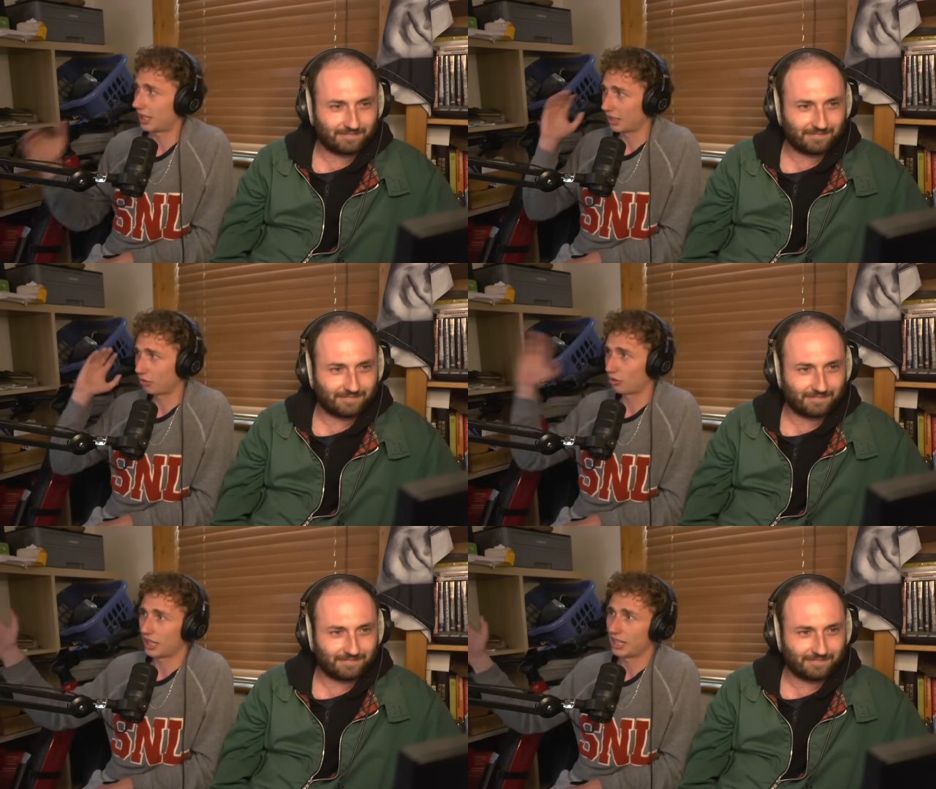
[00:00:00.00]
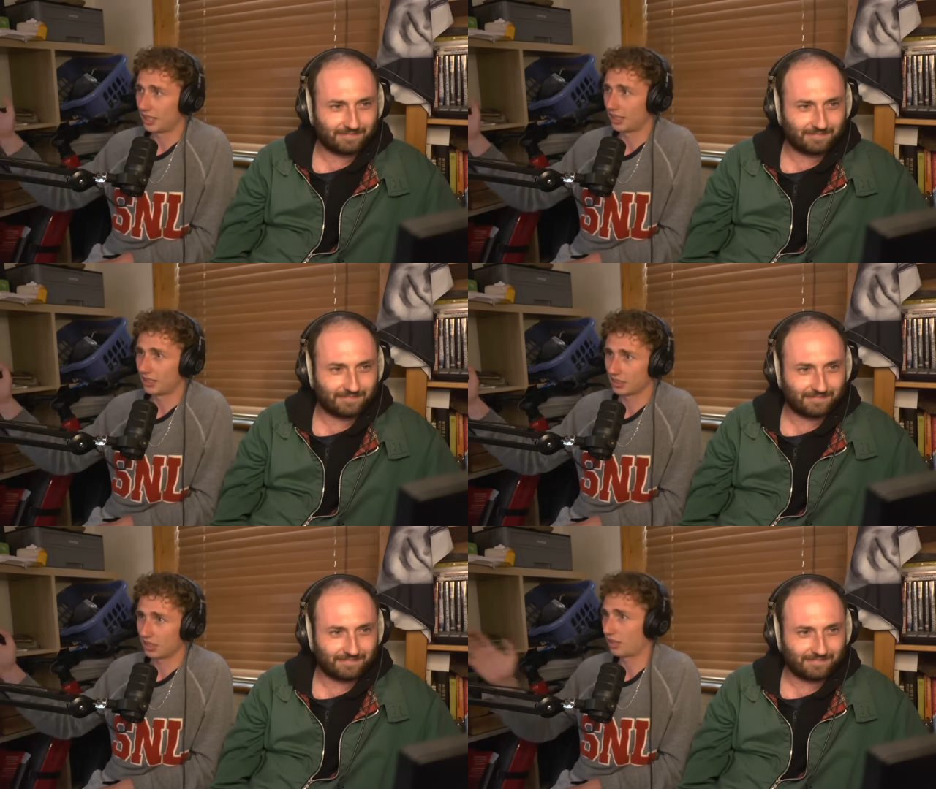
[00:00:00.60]
Speaker 1: are like right
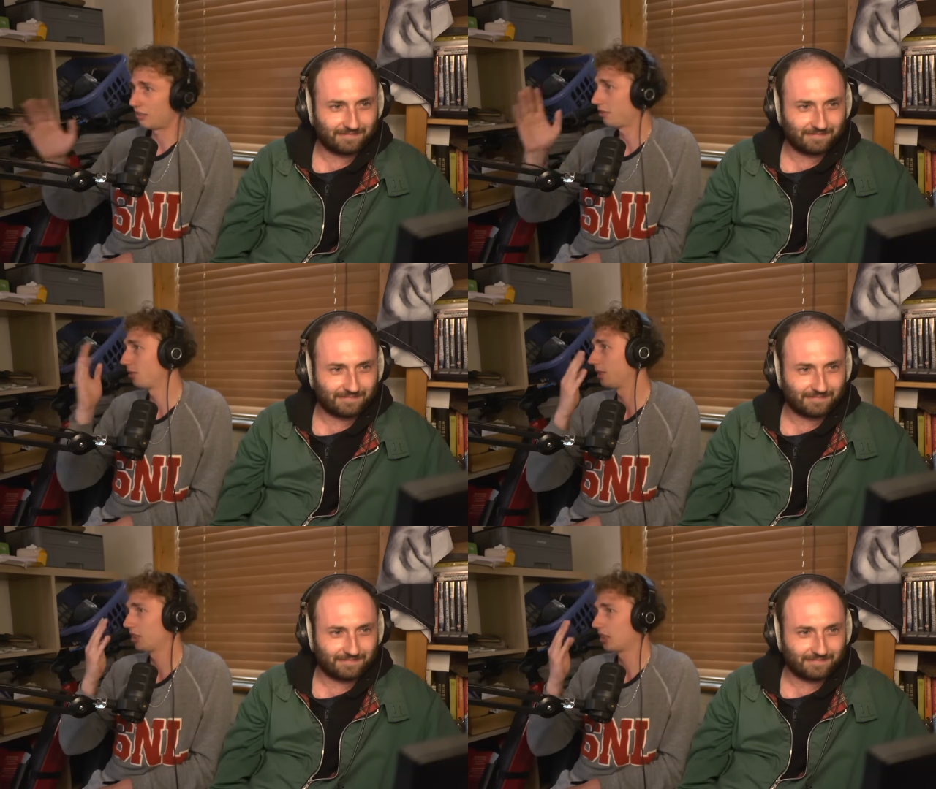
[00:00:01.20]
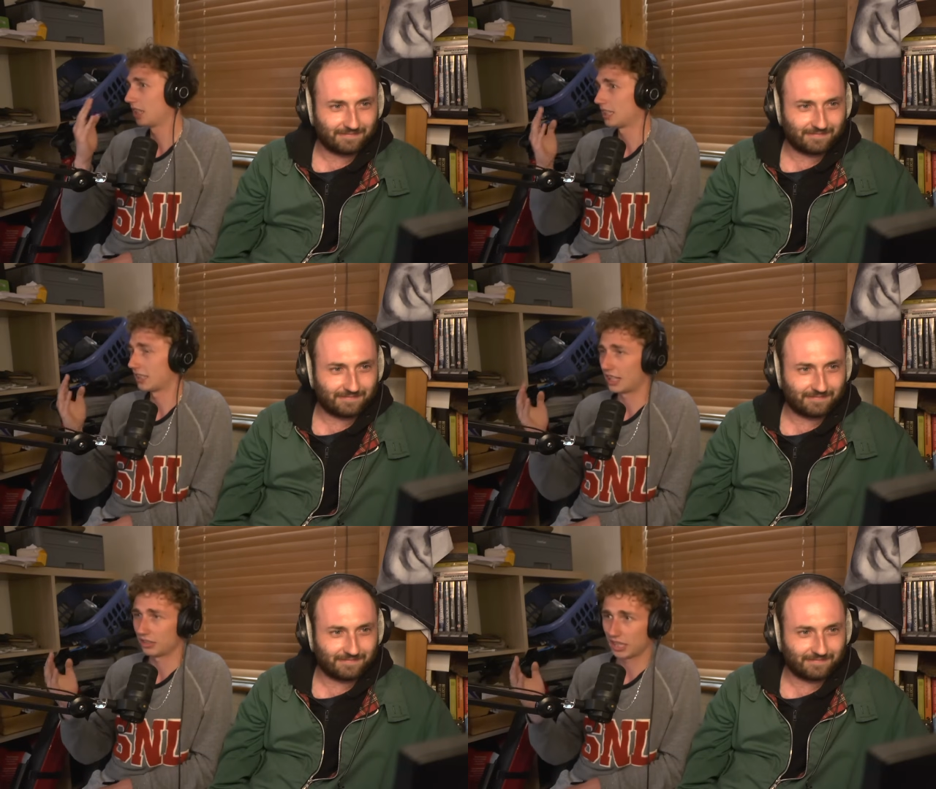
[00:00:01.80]
ears off. We're just
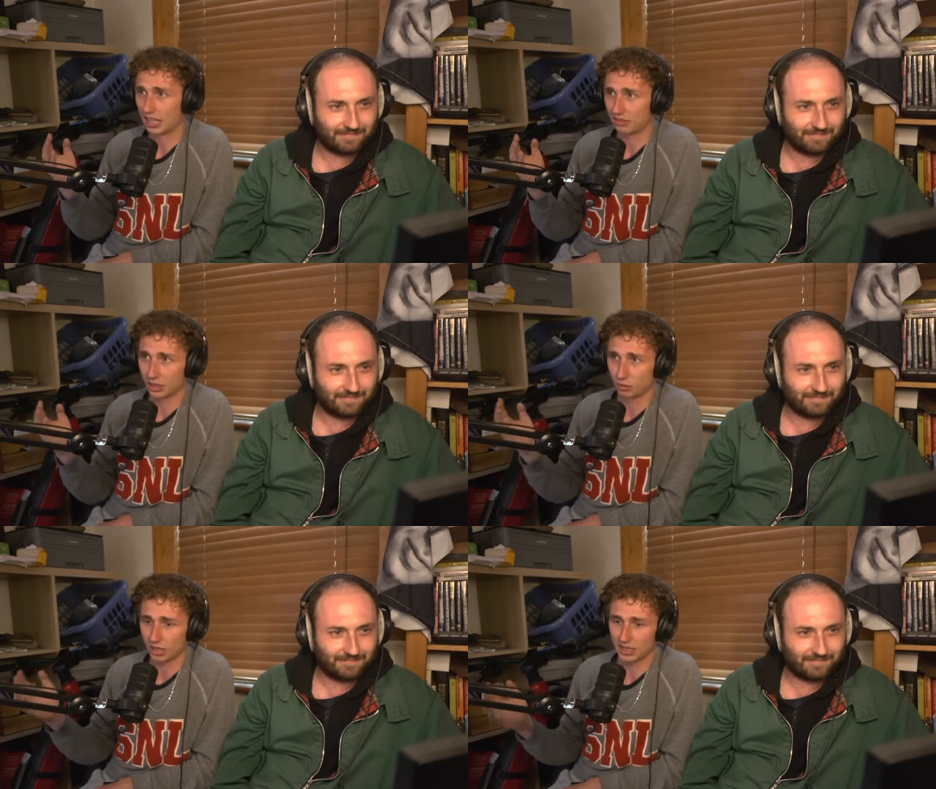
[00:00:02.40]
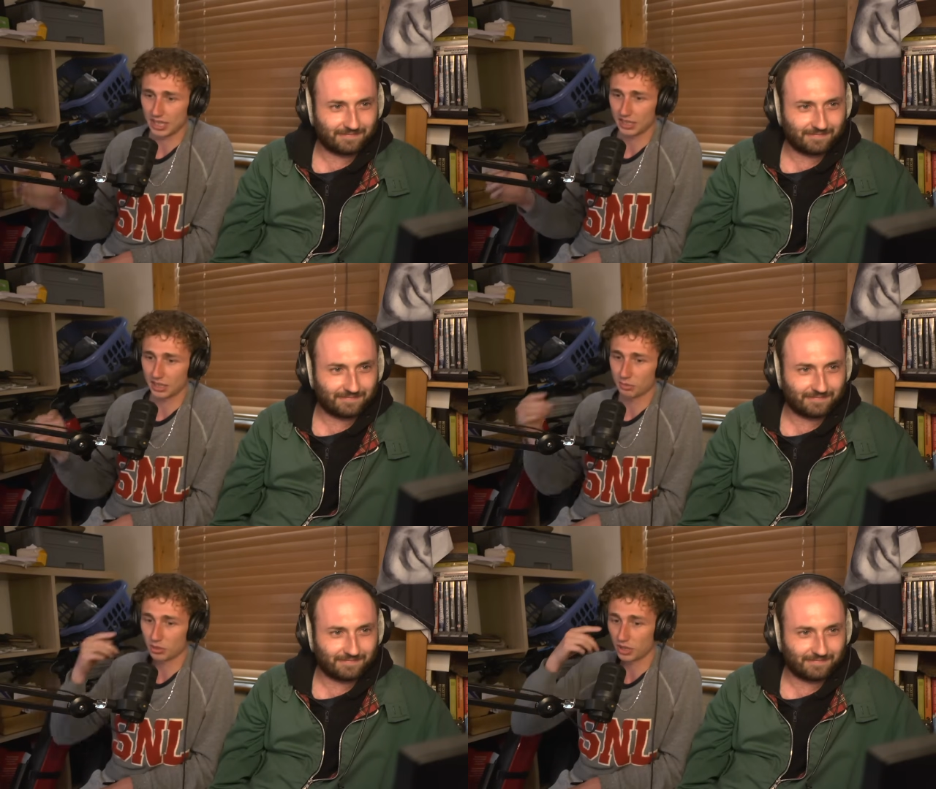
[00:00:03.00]
listening out the left ear what he's saying
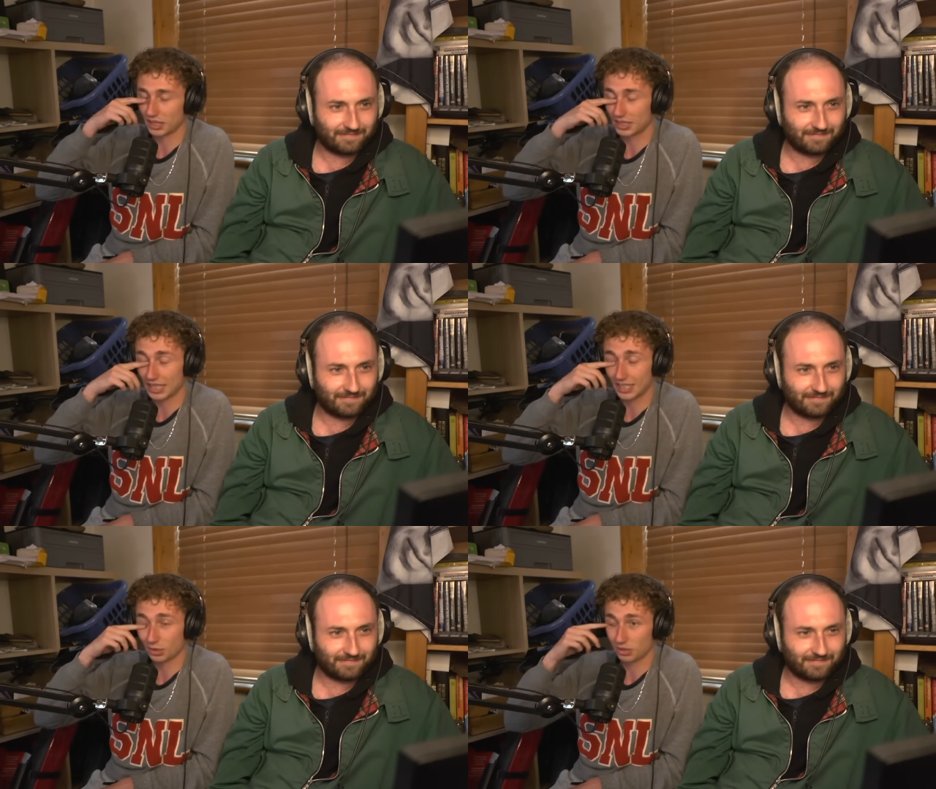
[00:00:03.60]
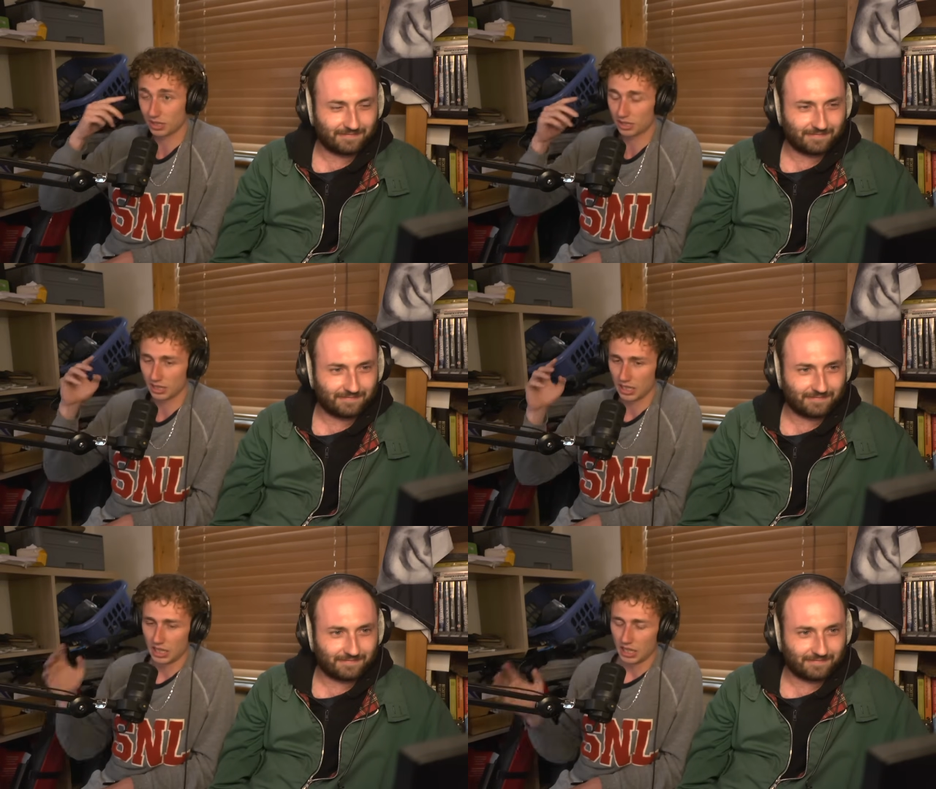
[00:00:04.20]
to the boy. He says something
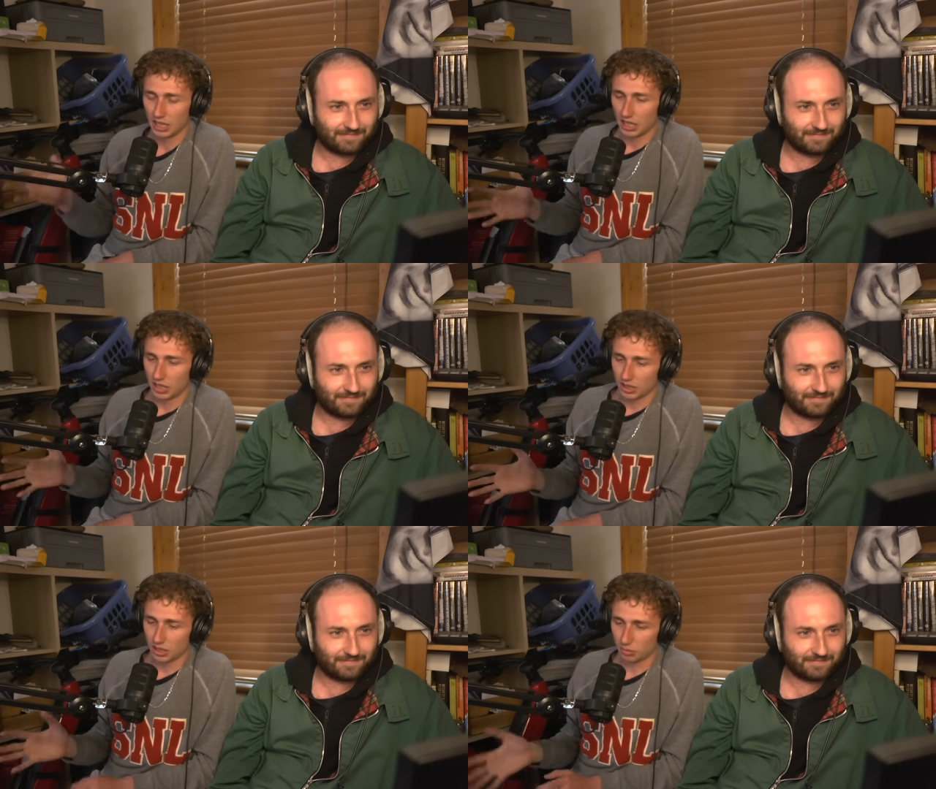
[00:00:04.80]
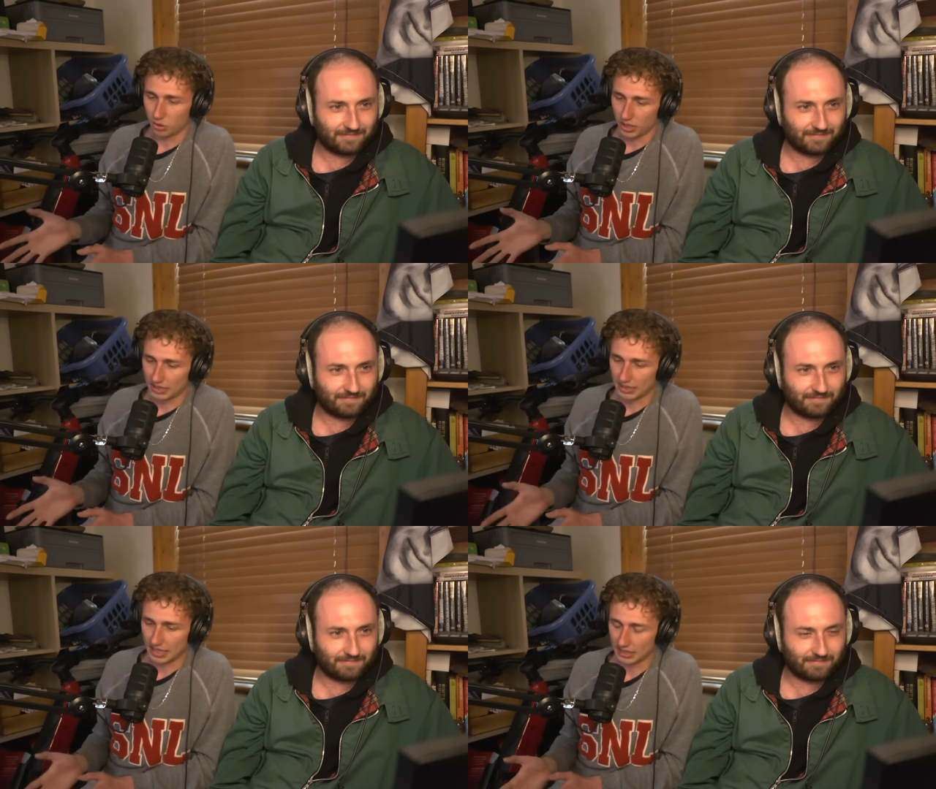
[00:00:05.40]
to the boy.
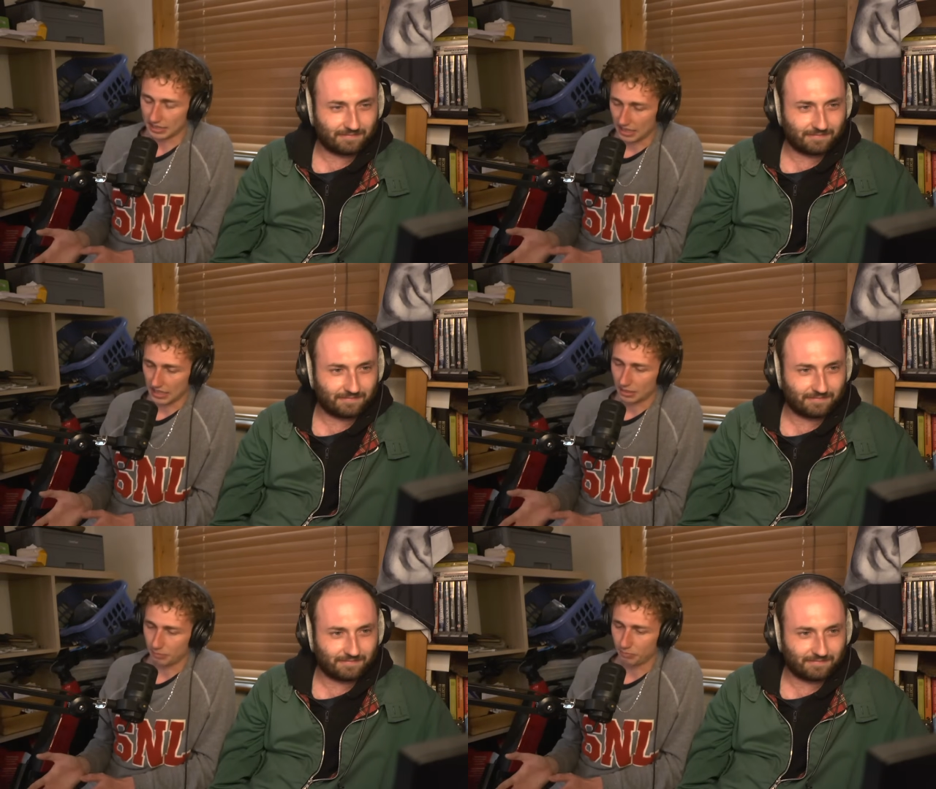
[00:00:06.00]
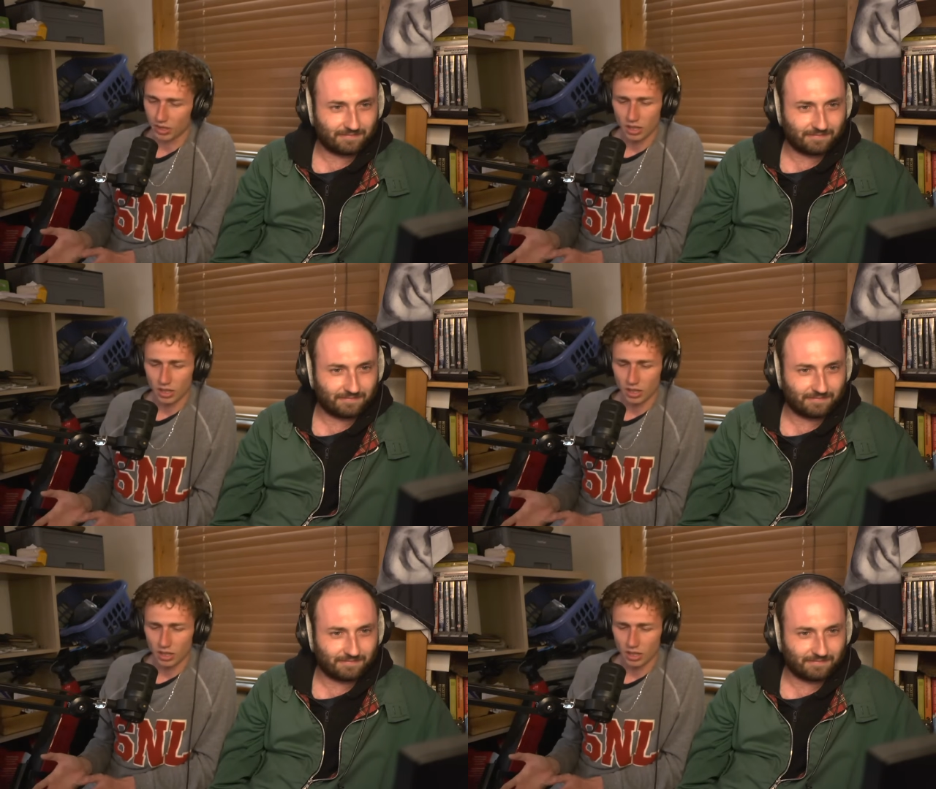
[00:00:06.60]
He says, um,